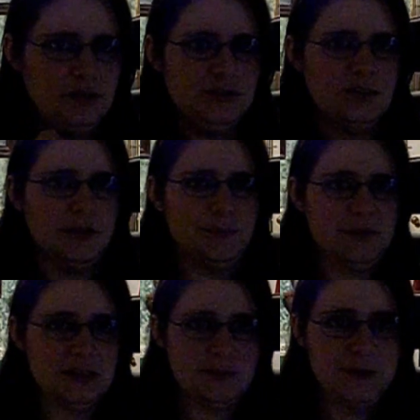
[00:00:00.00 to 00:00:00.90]
So
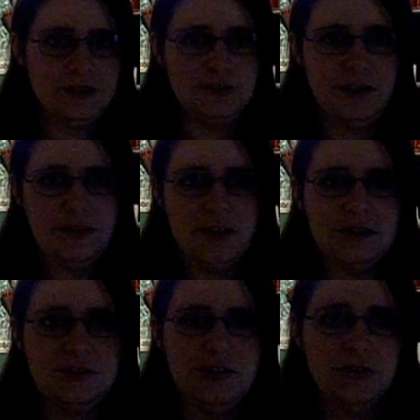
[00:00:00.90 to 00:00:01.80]
explain
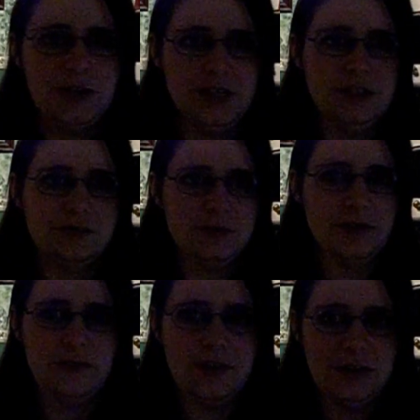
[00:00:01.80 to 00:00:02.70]
things to your kids
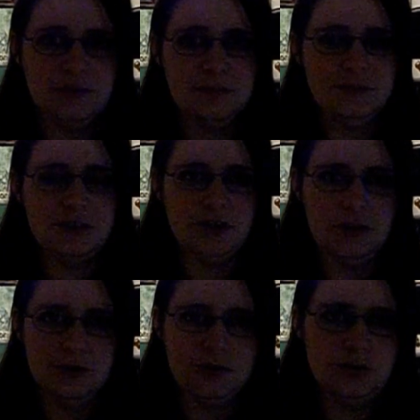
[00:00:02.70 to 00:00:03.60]
whenever they
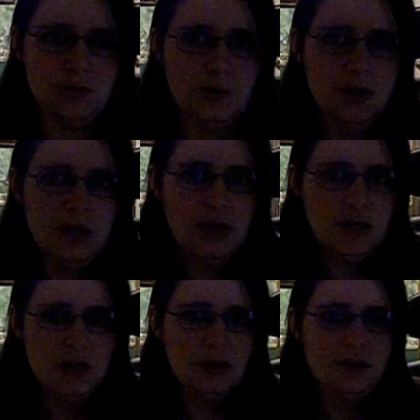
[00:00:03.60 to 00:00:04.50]
start to
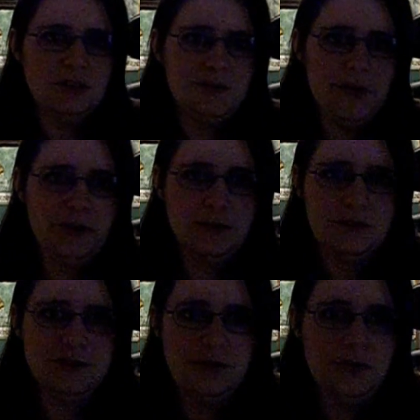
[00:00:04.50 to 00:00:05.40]

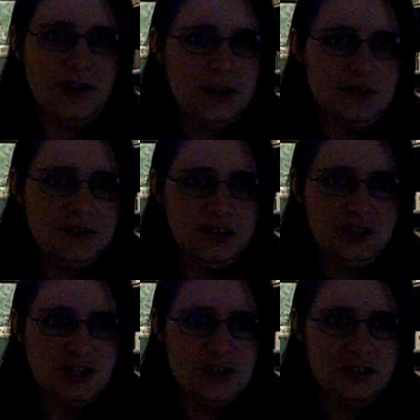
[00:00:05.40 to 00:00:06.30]
experience new things,
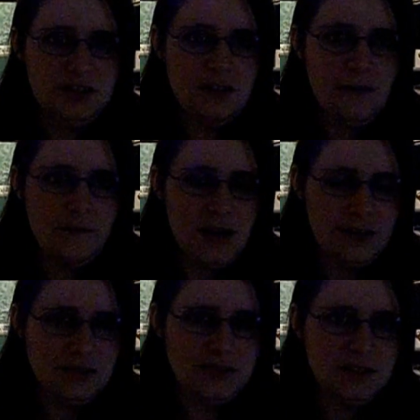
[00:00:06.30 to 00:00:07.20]
such as
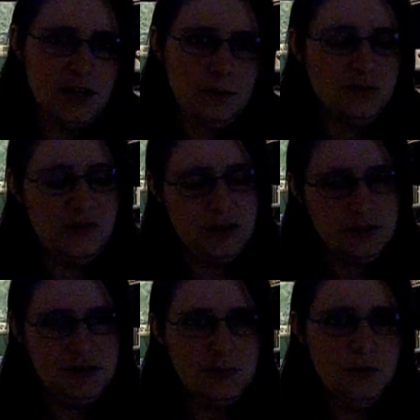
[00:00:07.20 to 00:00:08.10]
violence in games,
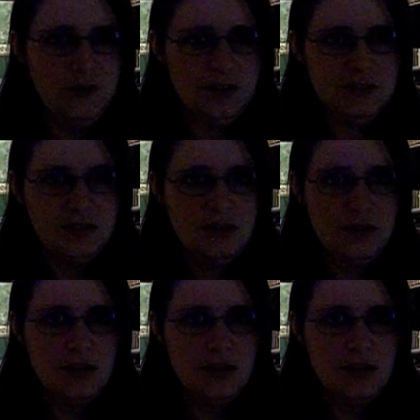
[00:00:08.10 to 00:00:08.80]
violence in movies.